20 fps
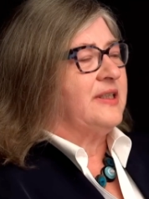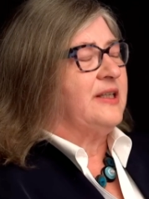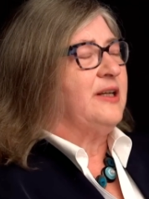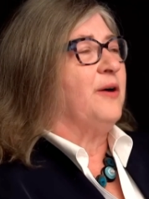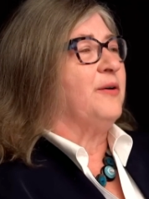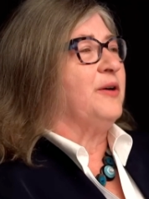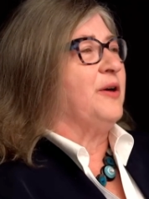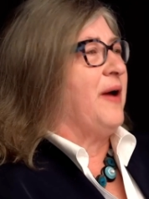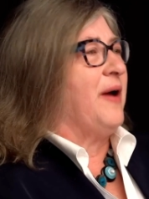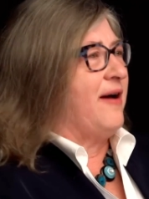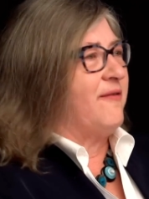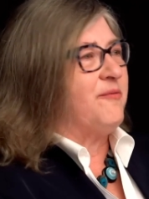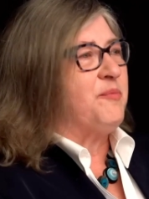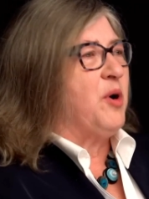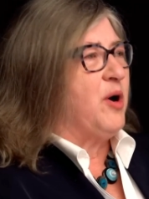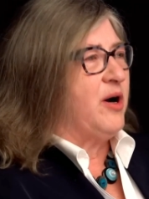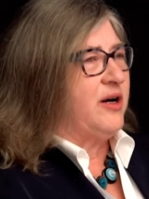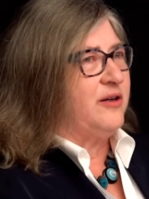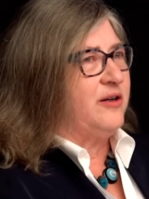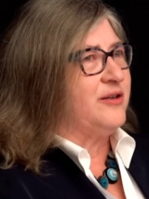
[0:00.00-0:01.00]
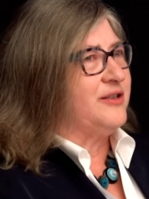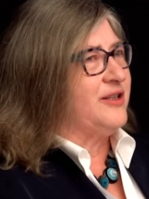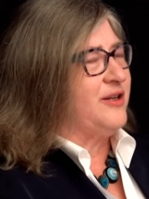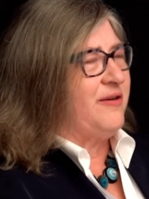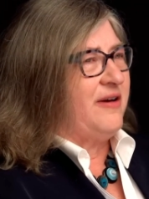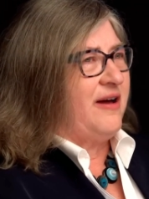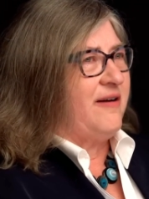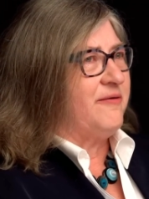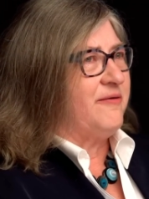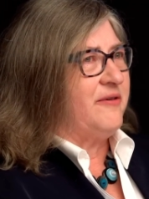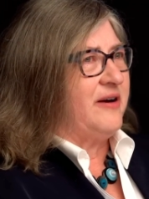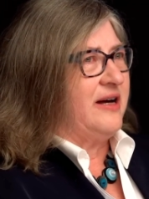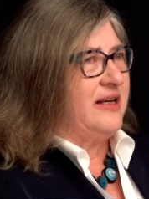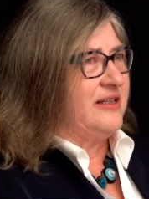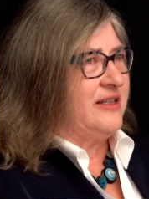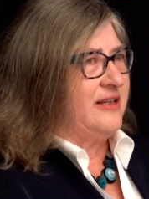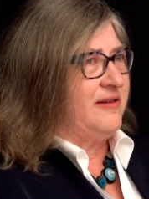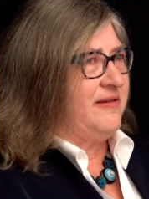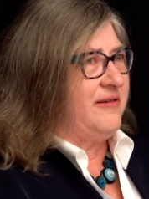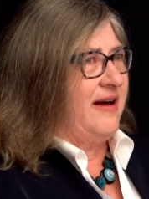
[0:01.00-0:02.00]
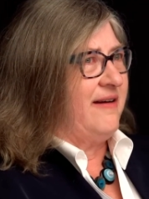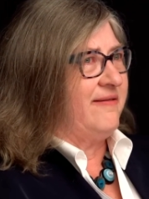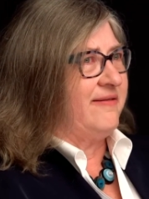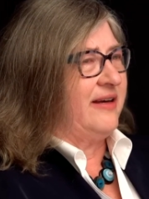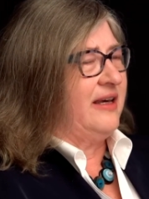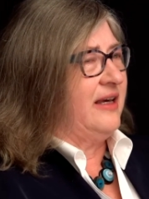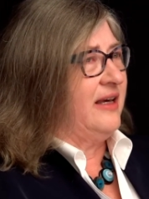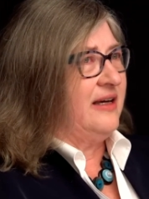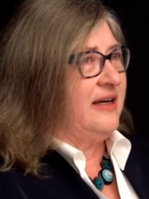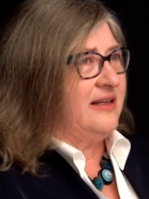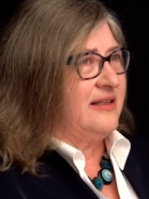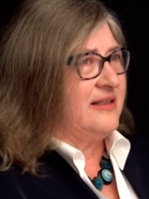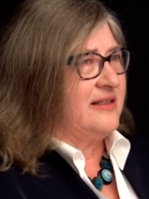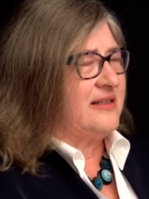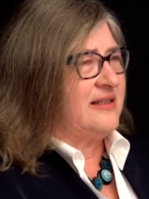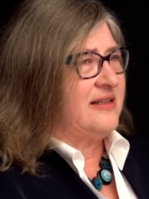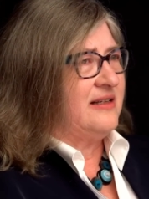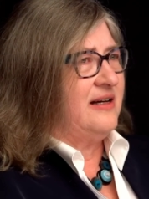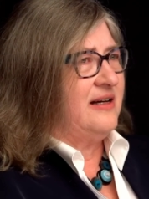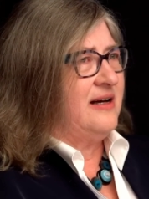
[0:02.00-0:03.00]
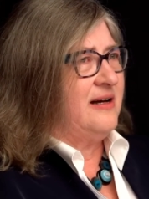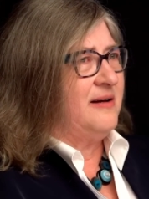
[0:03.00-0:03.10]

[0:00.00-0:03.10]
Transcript: You know, you have partners, you have friends, you have kids,